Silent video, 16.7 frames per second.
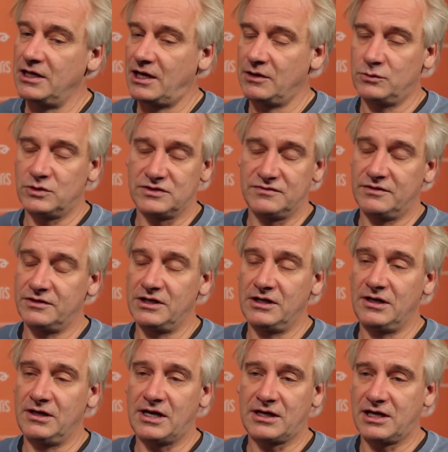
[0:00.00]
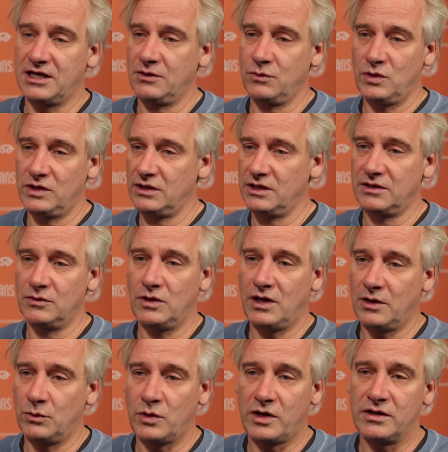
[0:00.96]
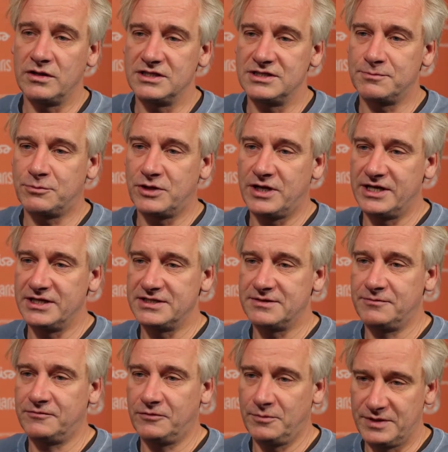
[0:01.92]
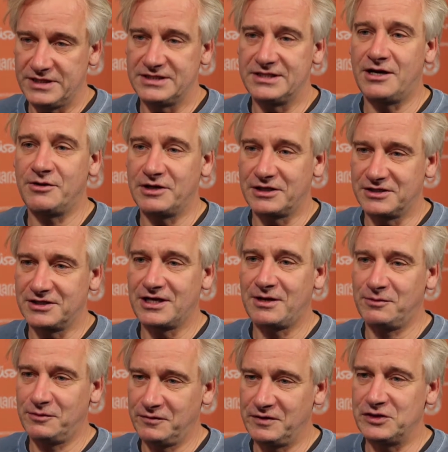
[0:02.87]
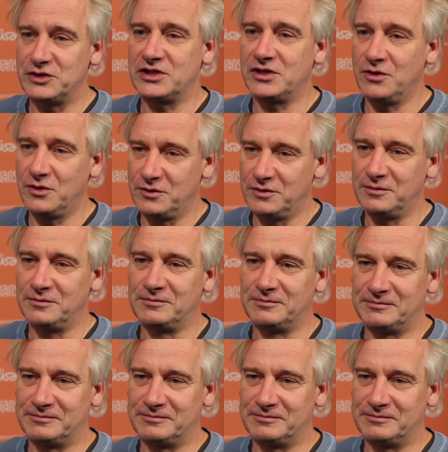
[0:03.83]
I was very lucky when I won this prize for Best Director a couple of years ago.